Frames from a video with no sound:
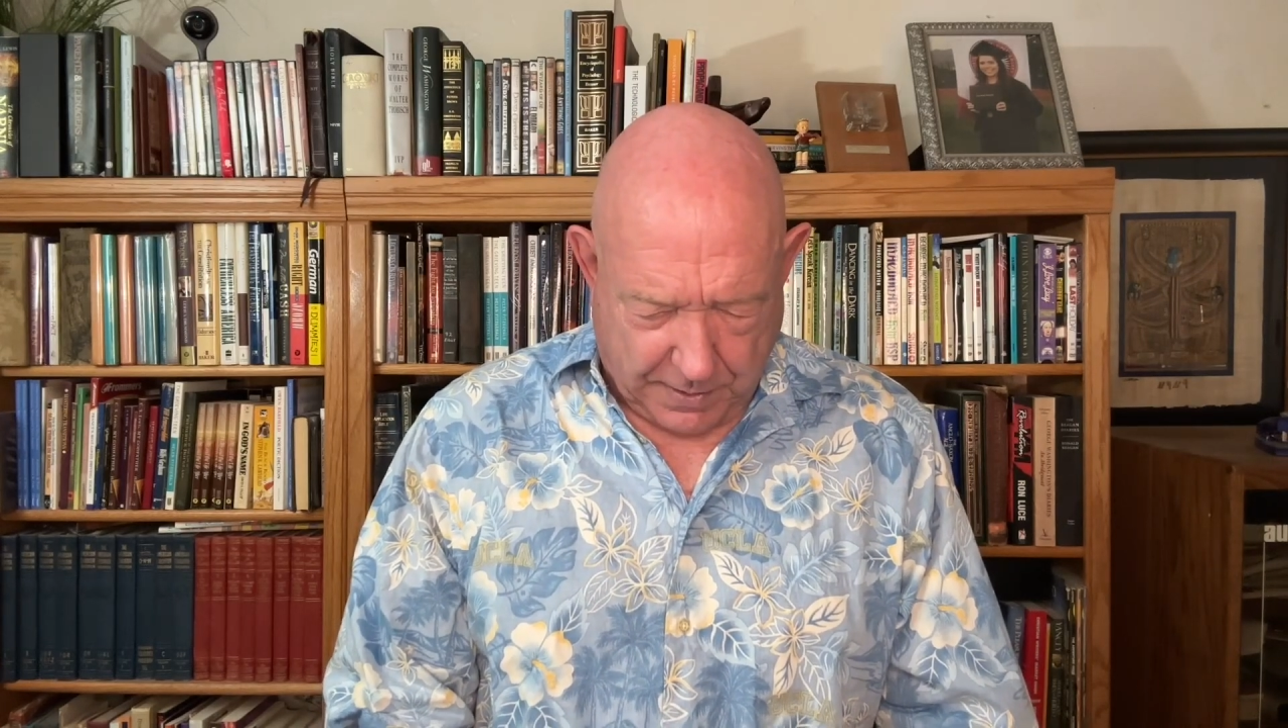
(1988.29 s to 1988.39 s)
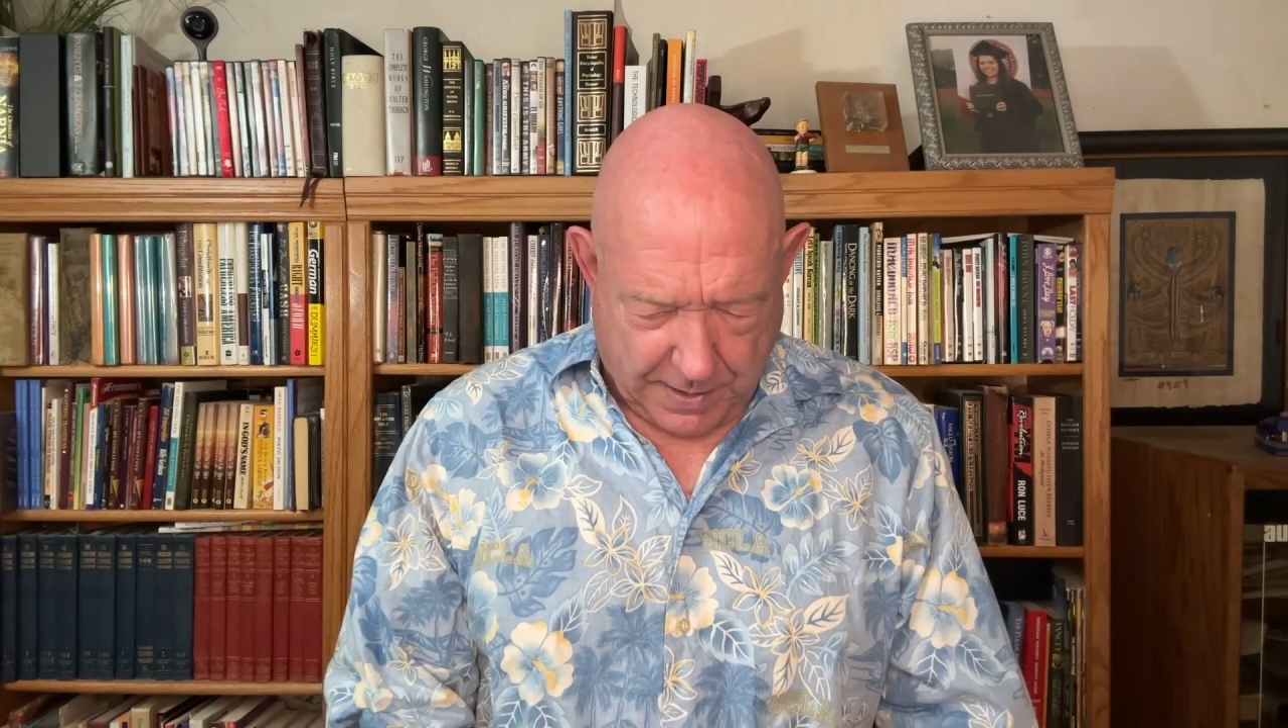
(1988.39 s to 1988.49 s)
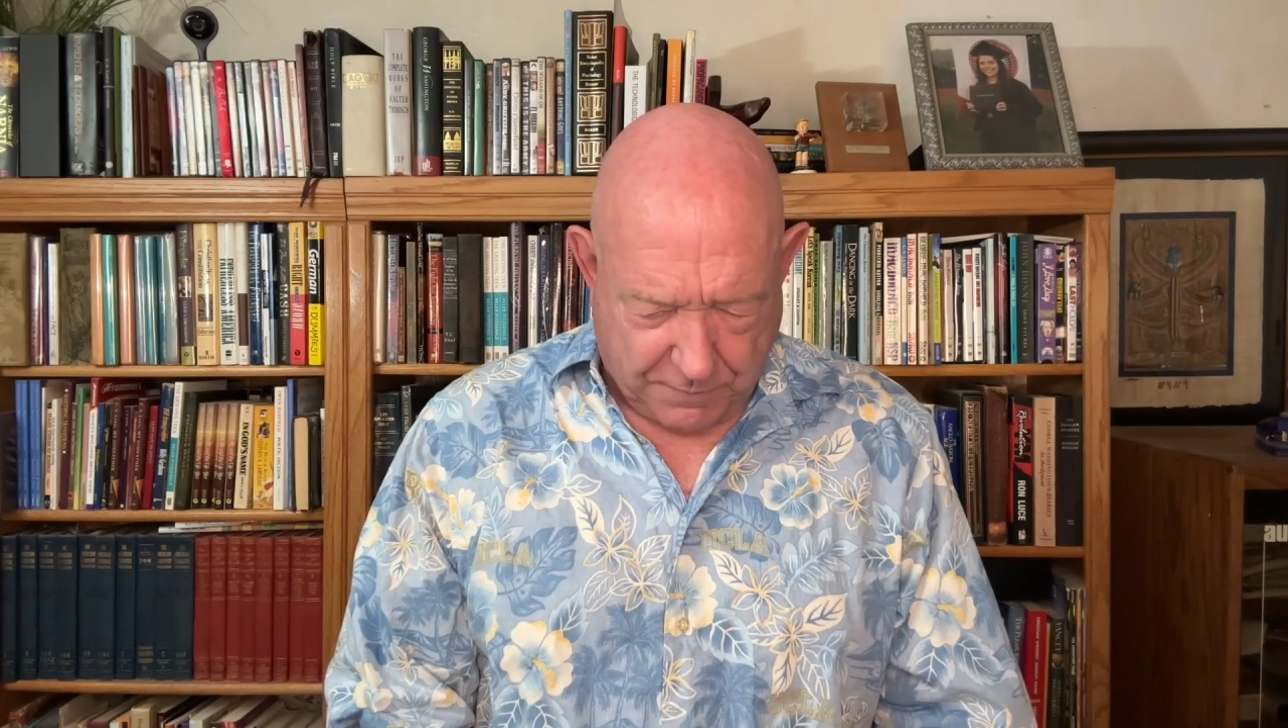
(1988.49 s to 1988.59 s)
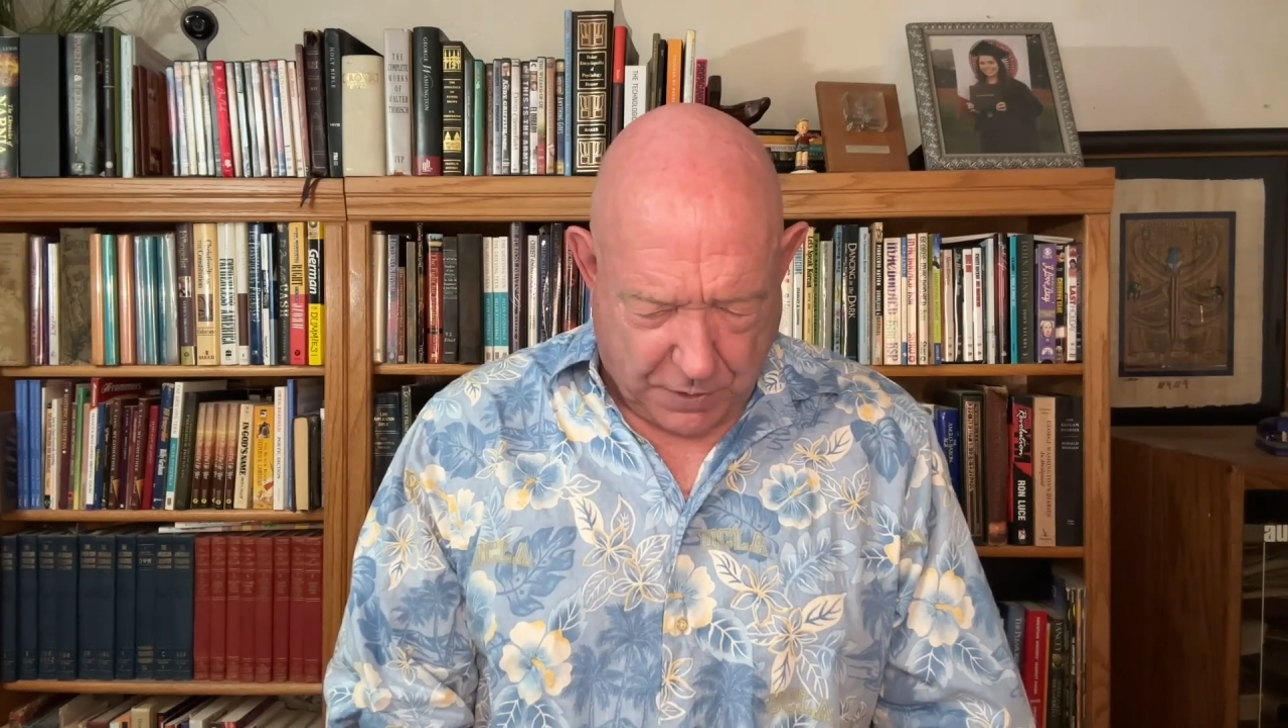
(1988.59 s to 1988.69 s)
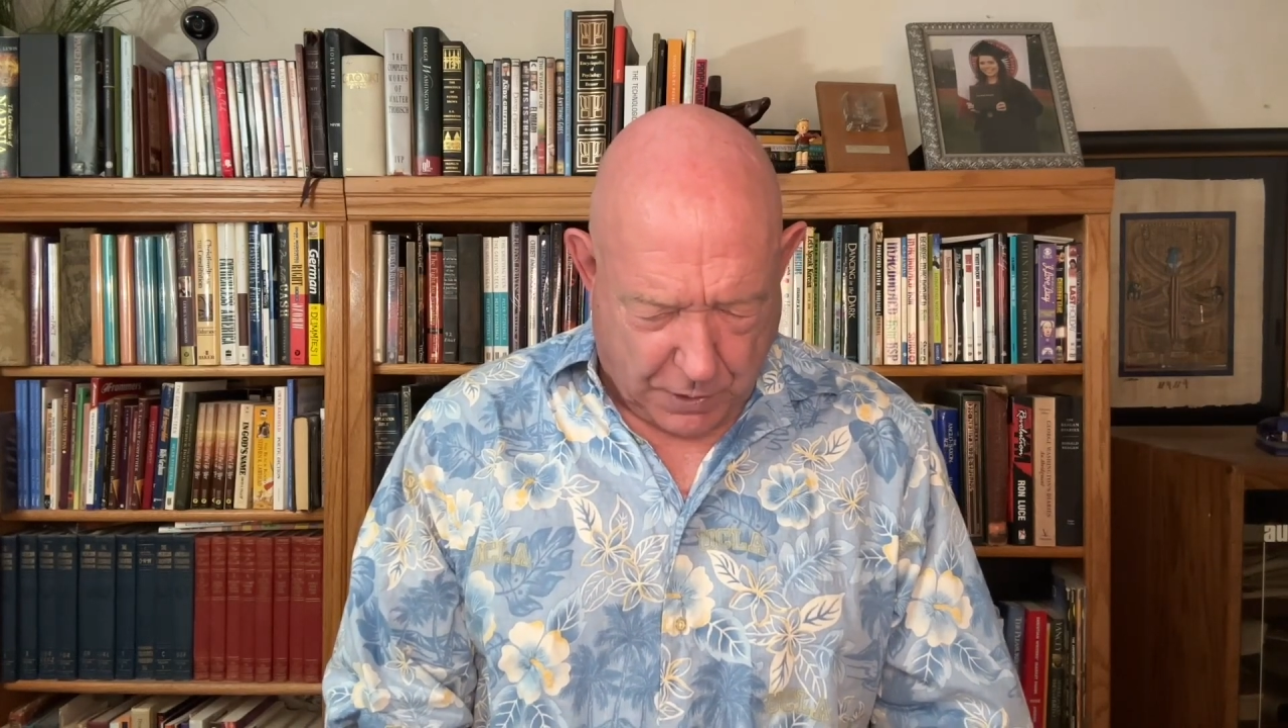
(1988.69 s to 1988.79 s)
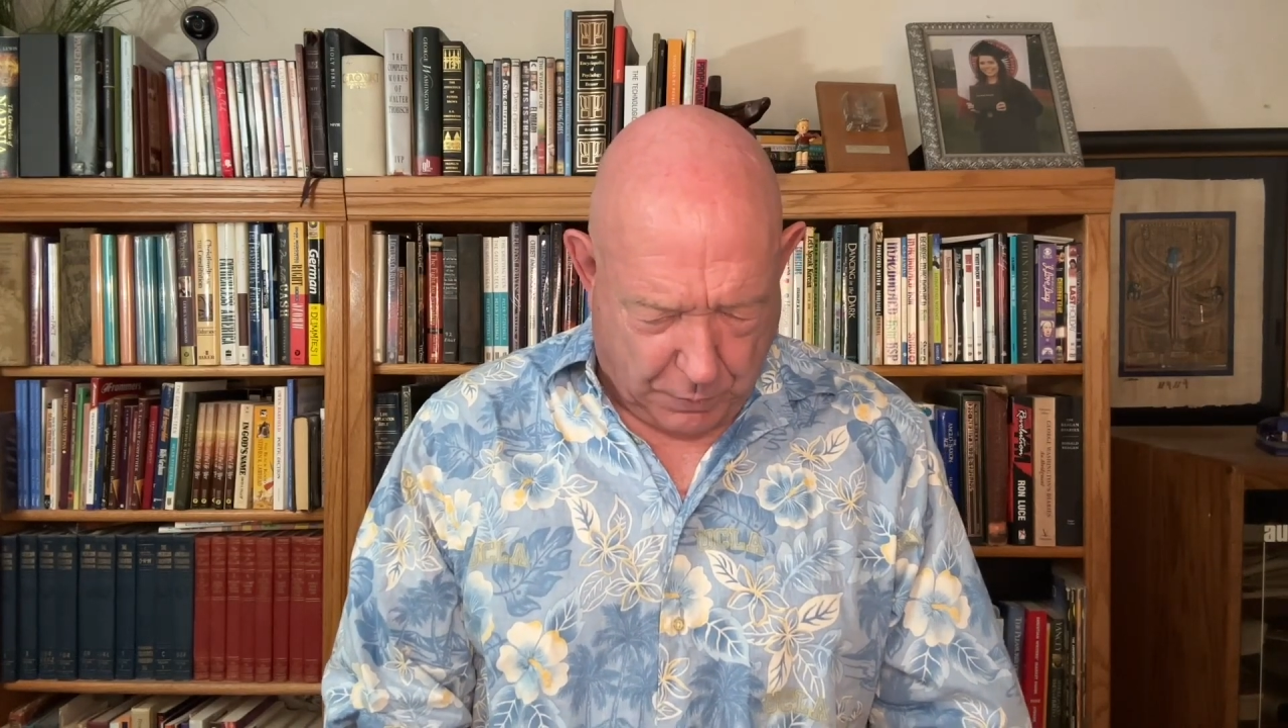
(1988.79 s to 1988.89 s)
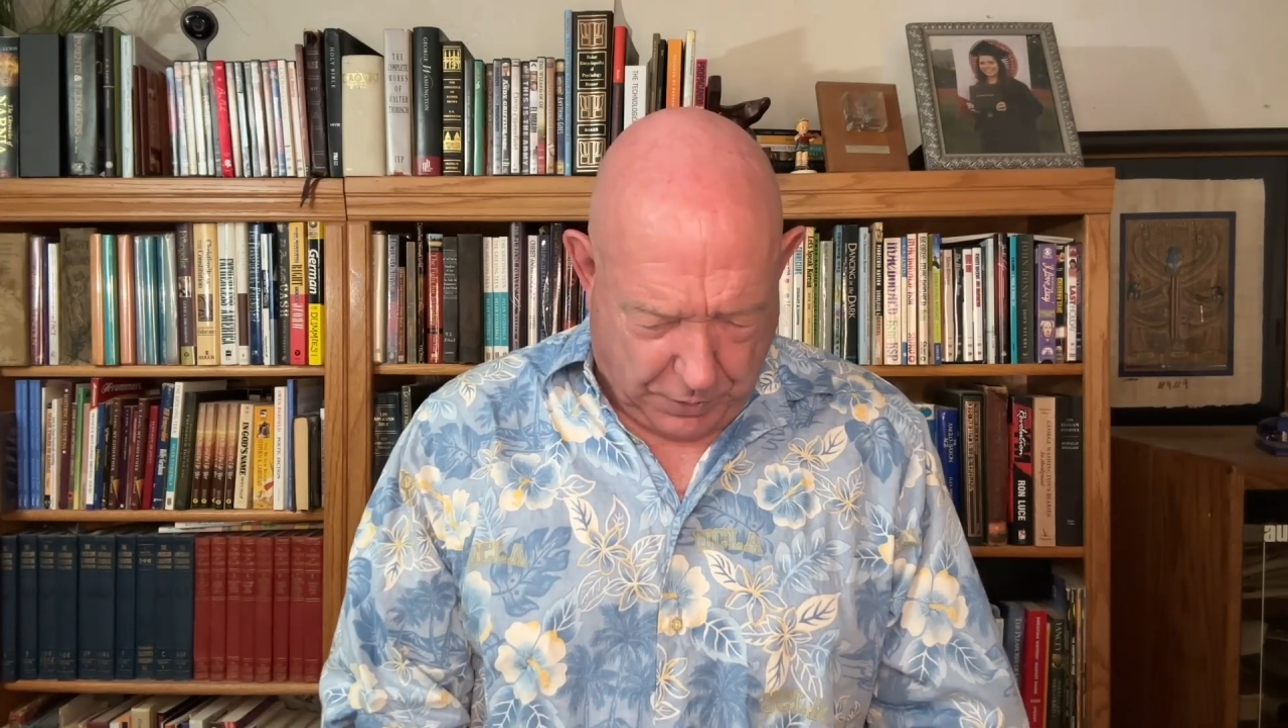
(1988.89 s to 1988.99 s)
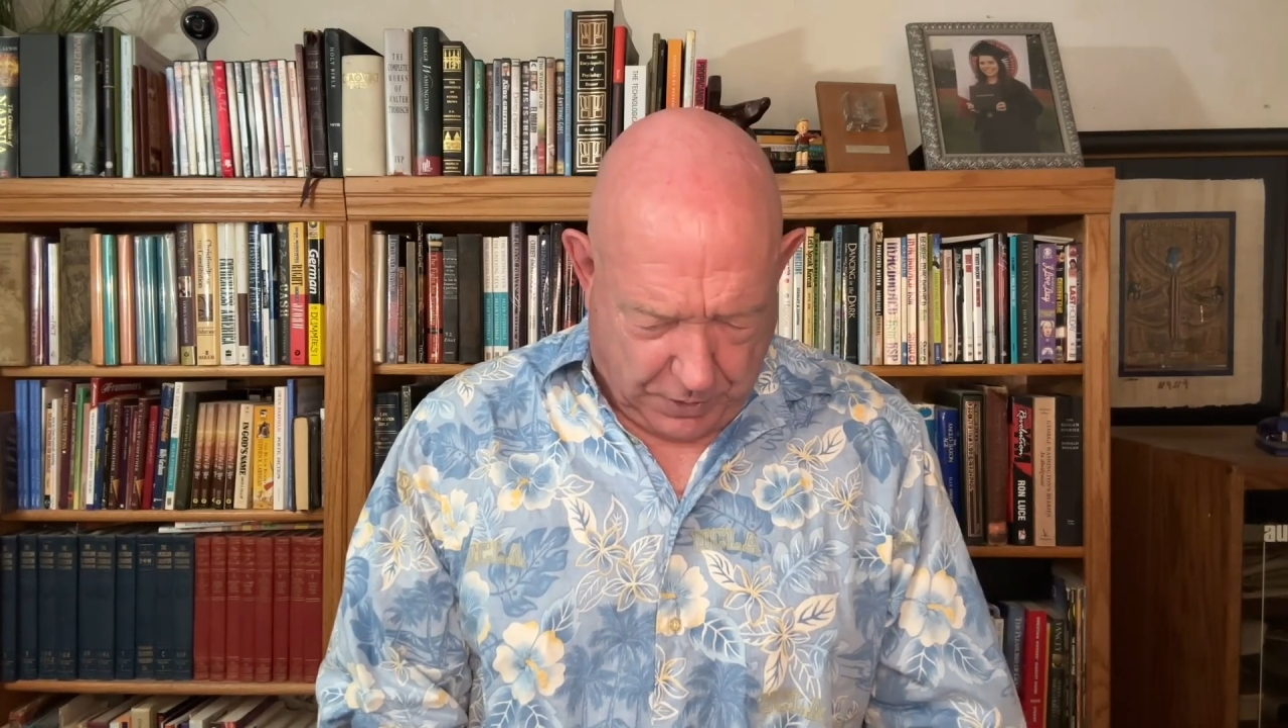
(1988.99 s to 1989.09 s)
have known